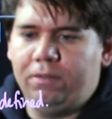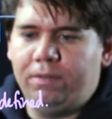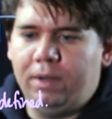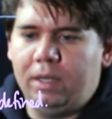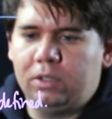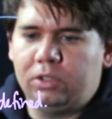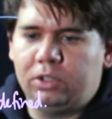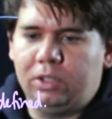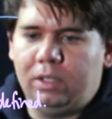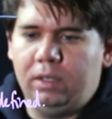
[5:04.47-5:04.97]

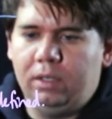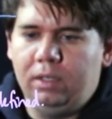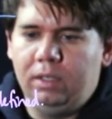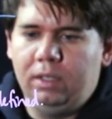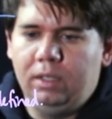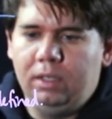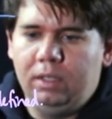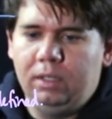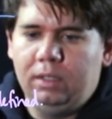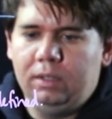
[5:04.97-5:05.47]
function
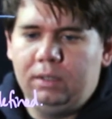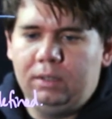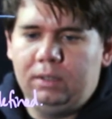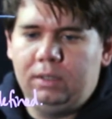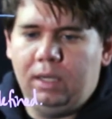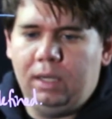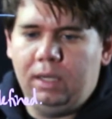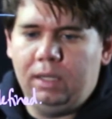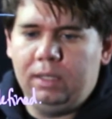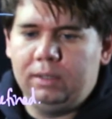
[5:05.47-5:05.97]

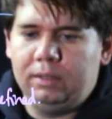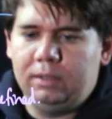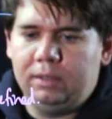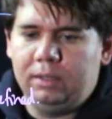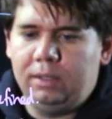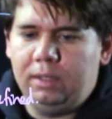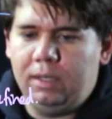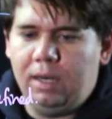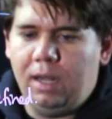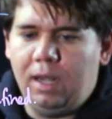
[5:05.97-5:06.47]

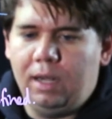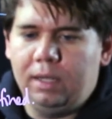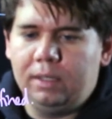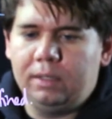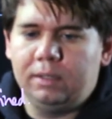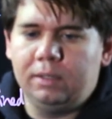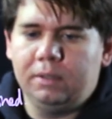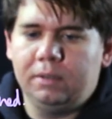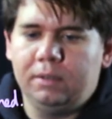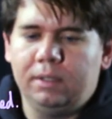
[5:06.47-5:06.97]
does
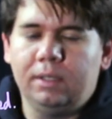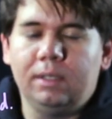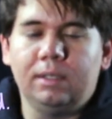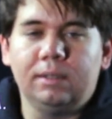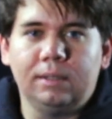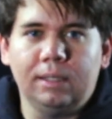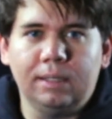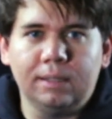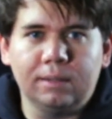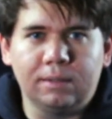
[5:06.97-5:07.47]
not
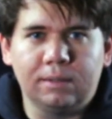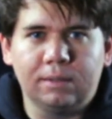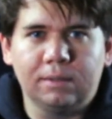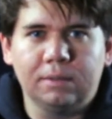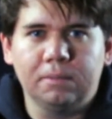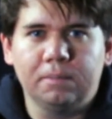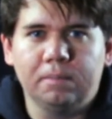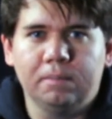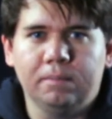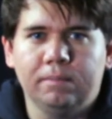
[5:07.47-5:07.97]

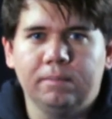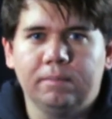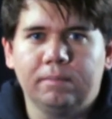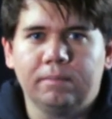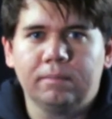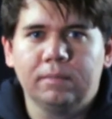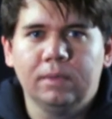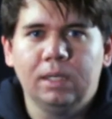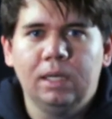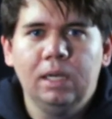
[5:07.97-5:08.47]
exist.
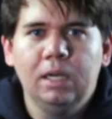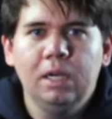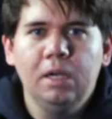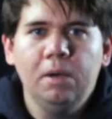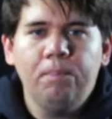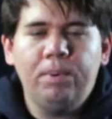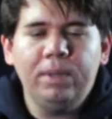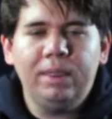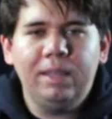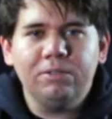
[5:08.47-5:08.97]

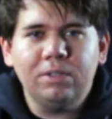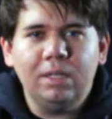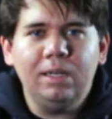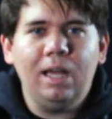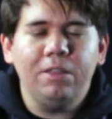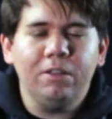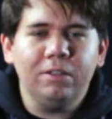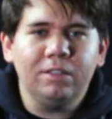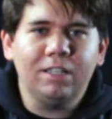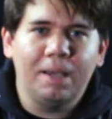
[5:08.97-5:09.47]
But there's
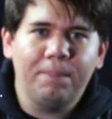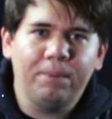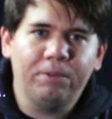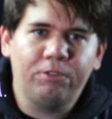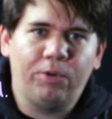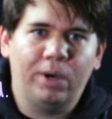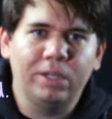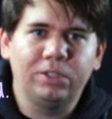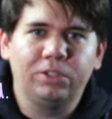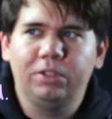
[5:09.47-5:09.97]
another type
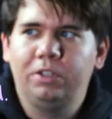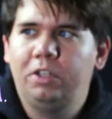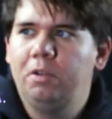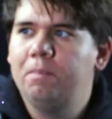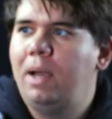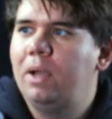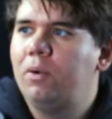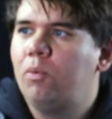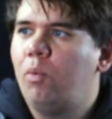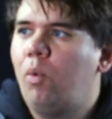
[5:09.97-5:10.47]
of question you
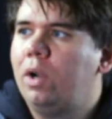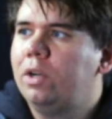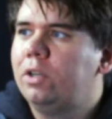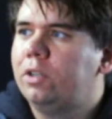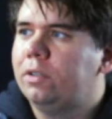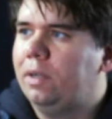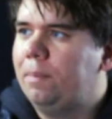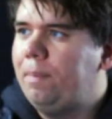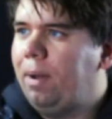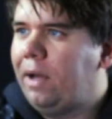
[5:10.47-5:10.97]
might
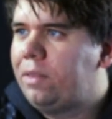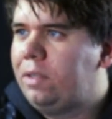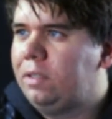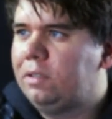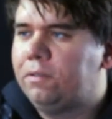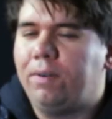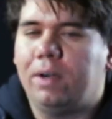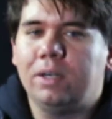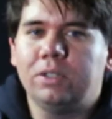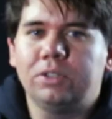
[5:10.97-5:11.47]
wonder about
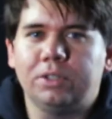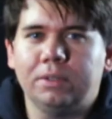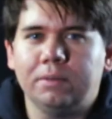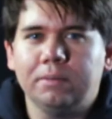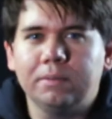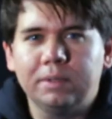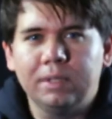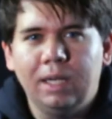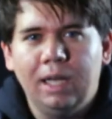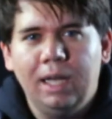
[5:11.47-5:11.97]
these
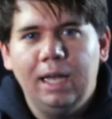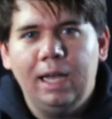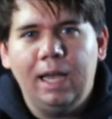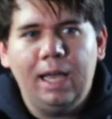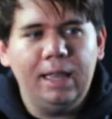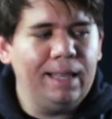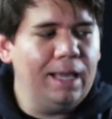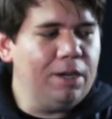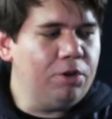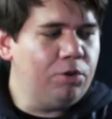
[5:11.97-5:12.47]
functions.
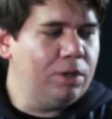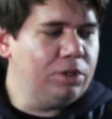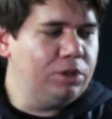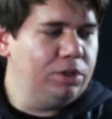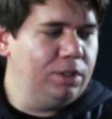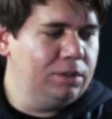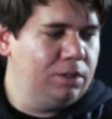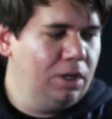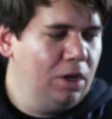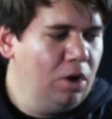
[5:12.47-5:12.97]
And that
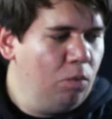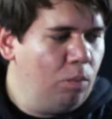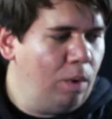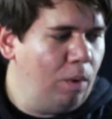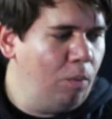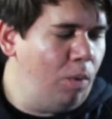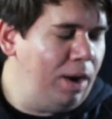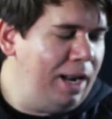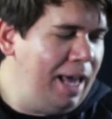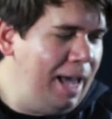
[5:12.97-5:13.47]
question is,
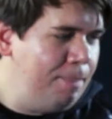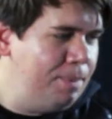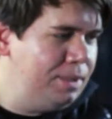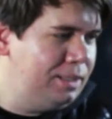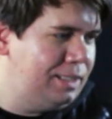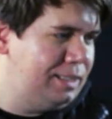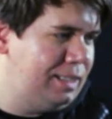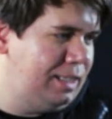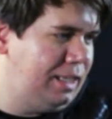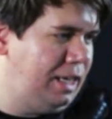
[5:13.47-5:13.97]
well, what
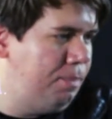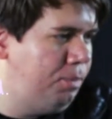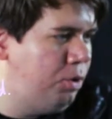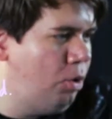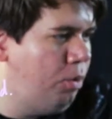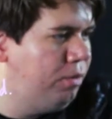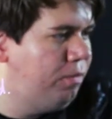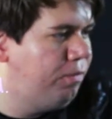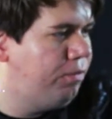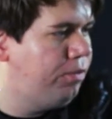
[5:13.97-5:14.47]
happens as I keep
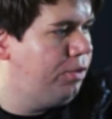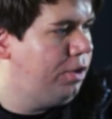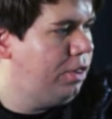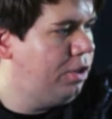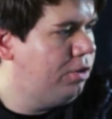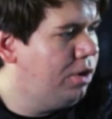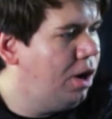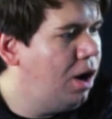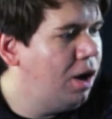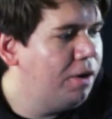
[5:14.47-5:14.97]
going
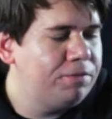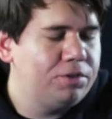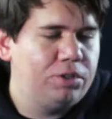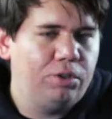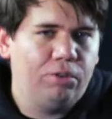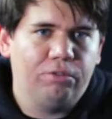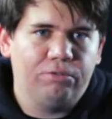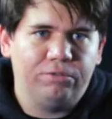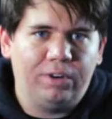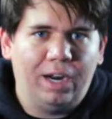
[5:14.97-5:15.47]
further off
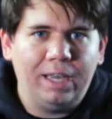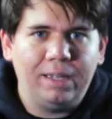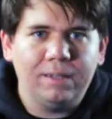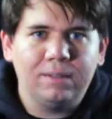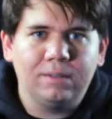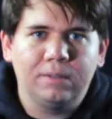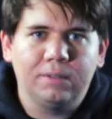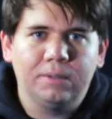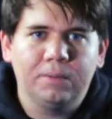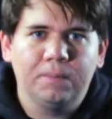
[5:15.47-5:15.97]
to the
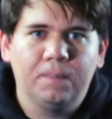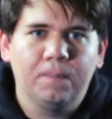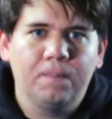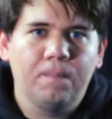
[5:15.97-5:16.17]
right?